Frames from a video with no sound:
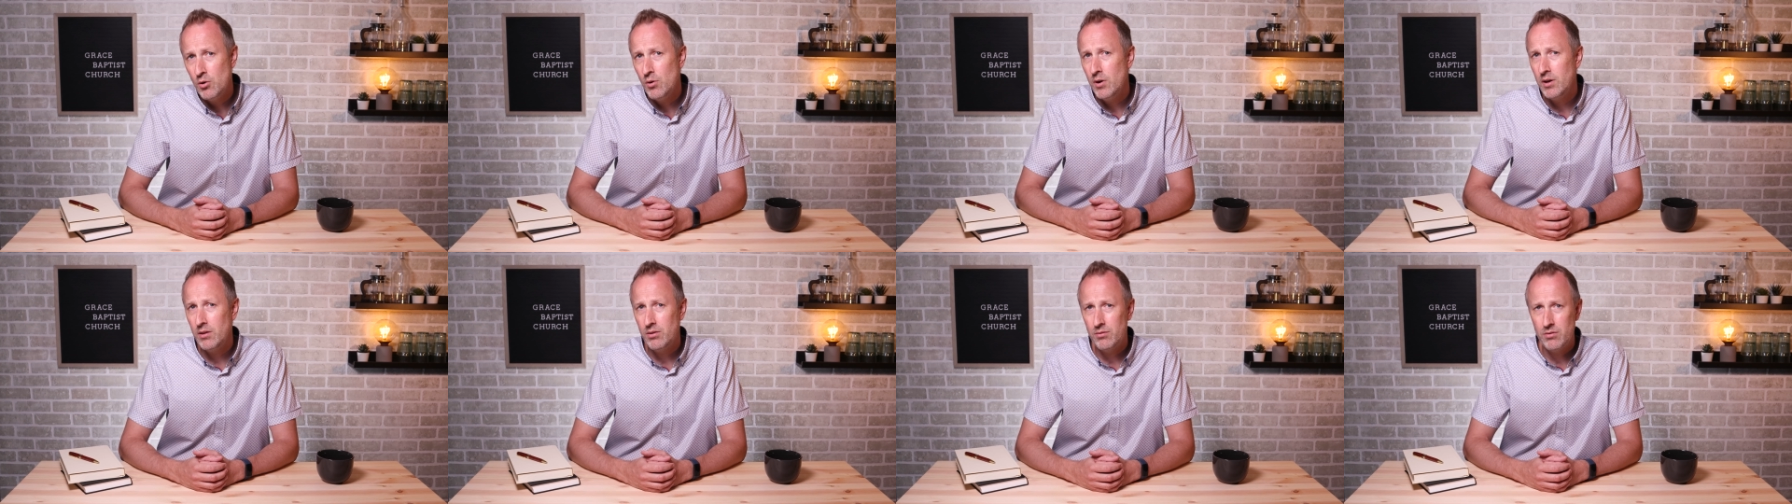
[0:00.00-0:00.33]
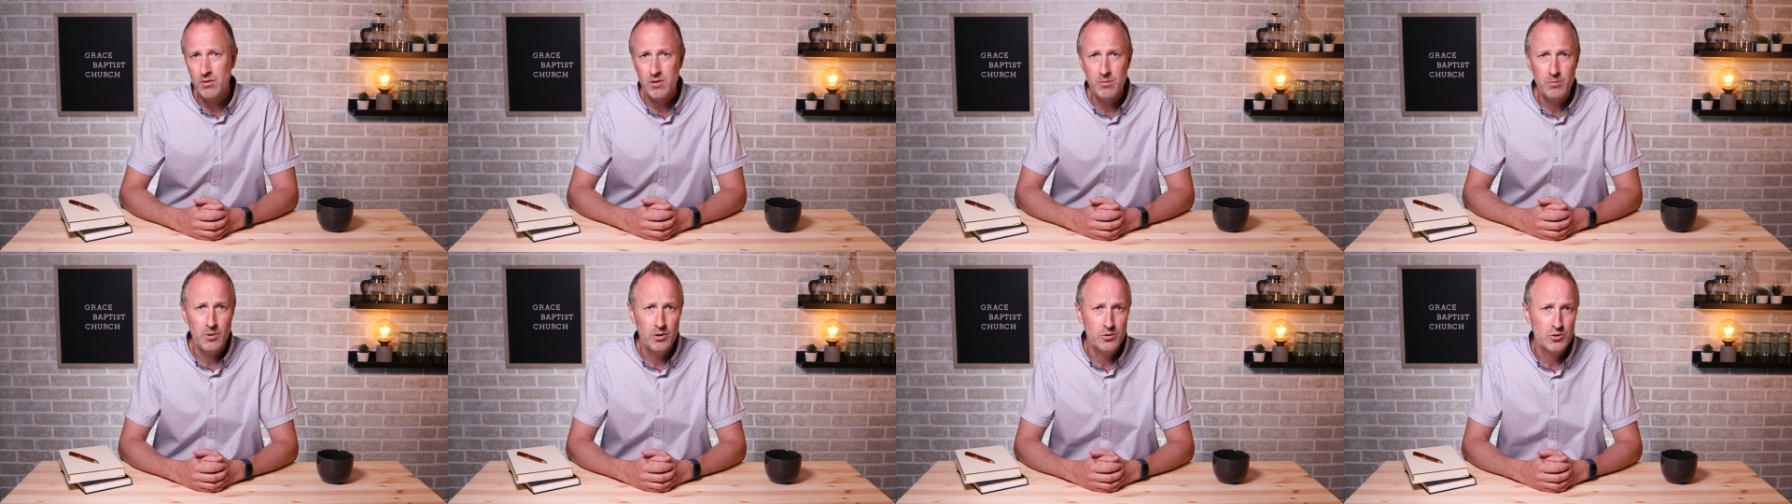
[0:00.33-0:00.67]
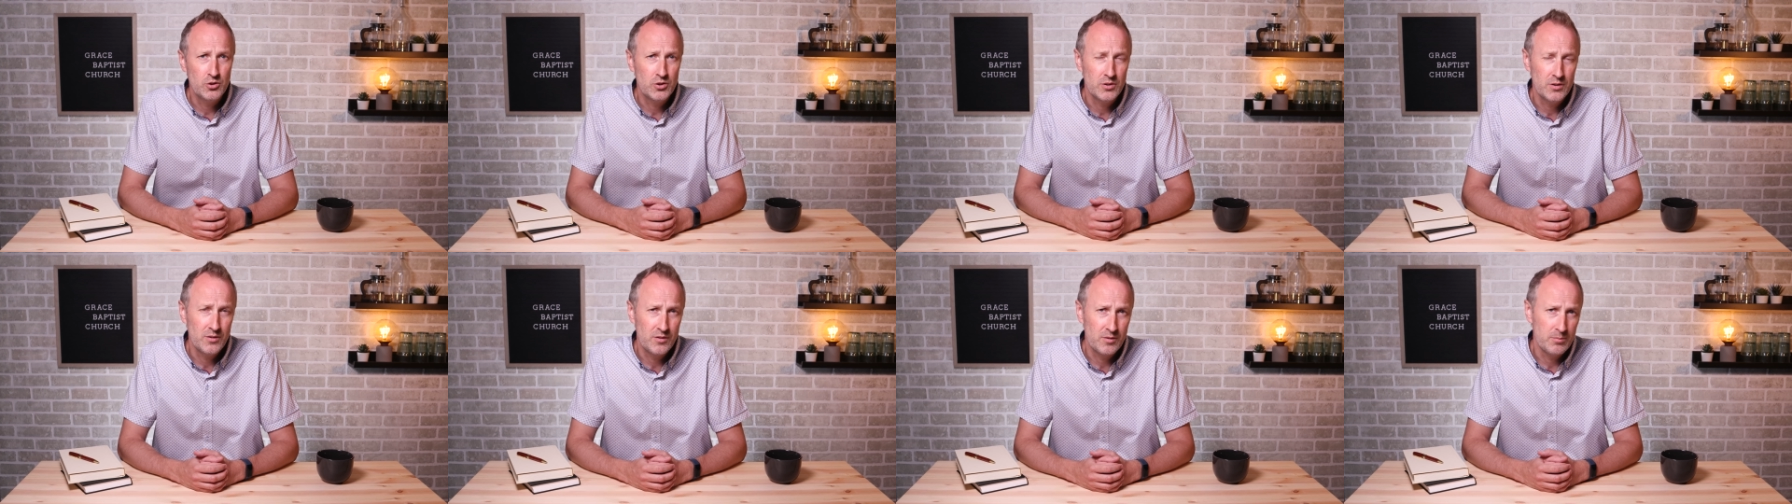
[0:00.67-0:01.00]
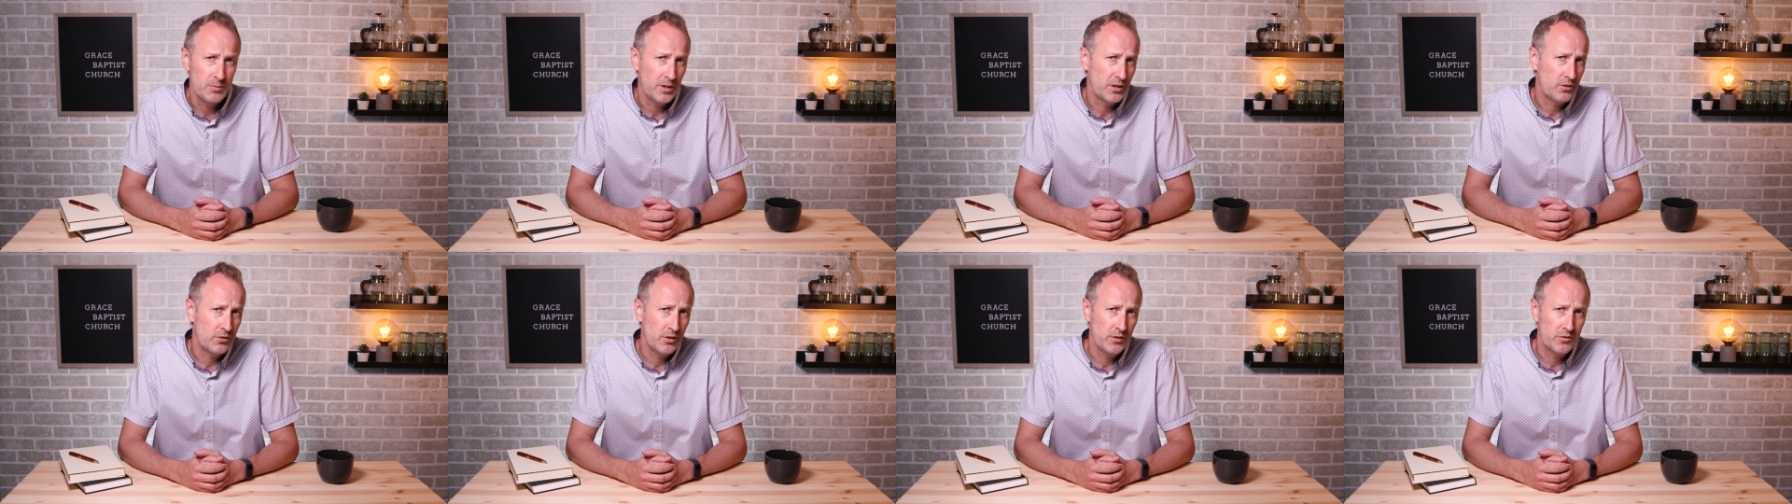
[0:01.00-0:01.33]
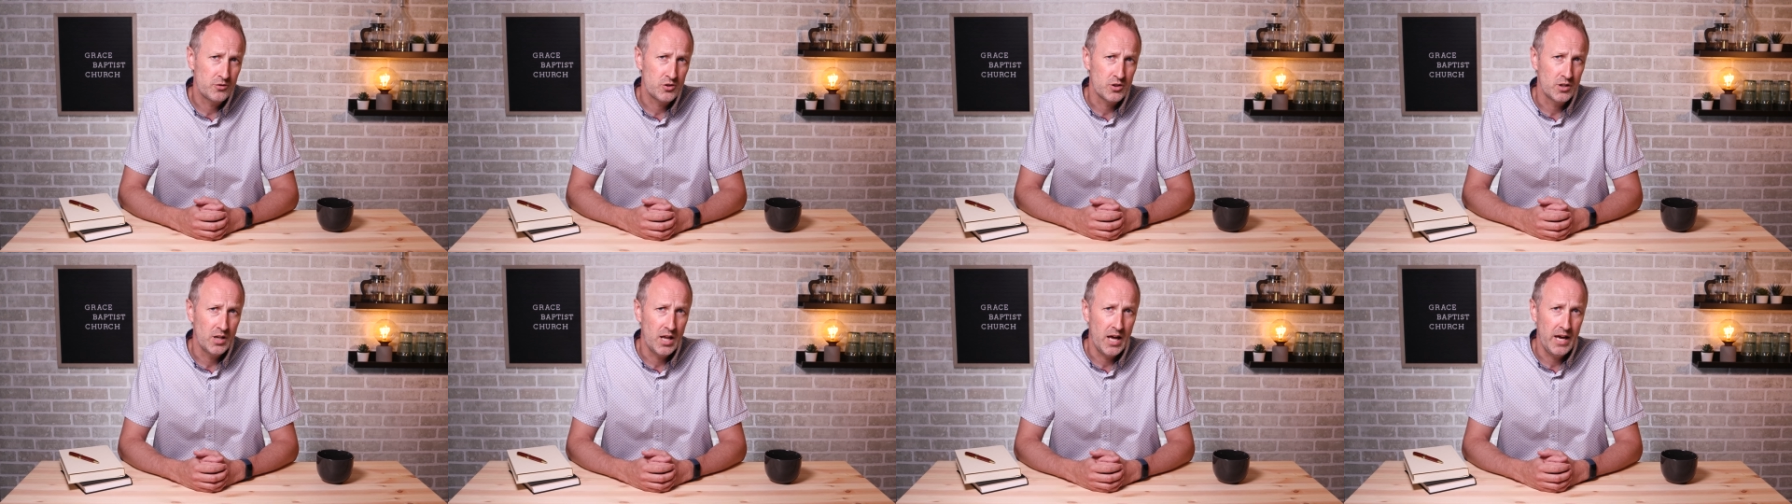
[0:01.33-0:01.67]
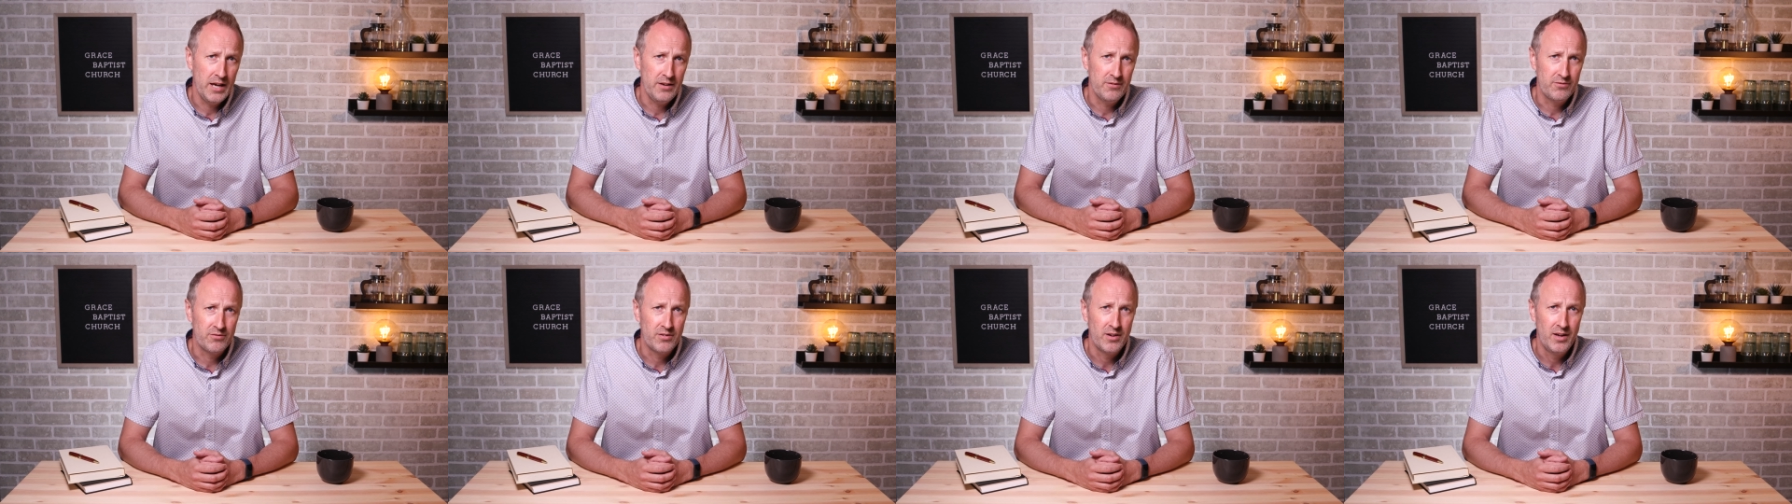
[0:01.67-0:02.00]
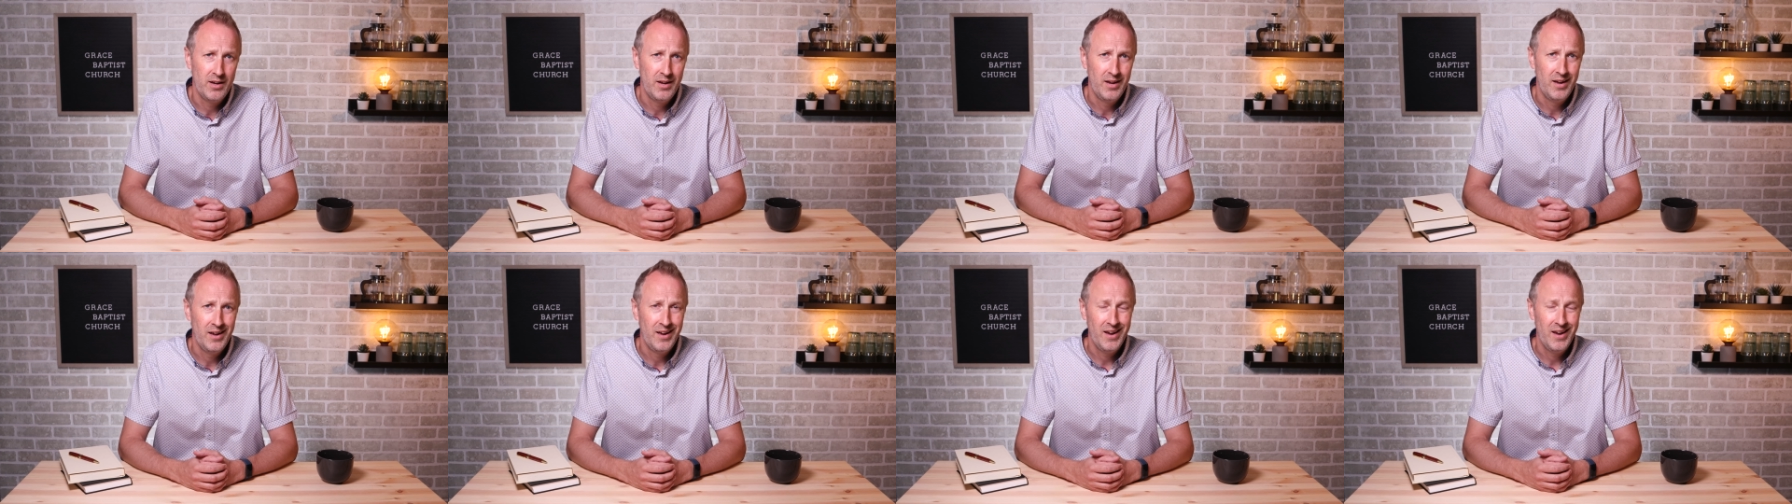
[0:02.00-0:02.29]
going through the motions in my Christian life,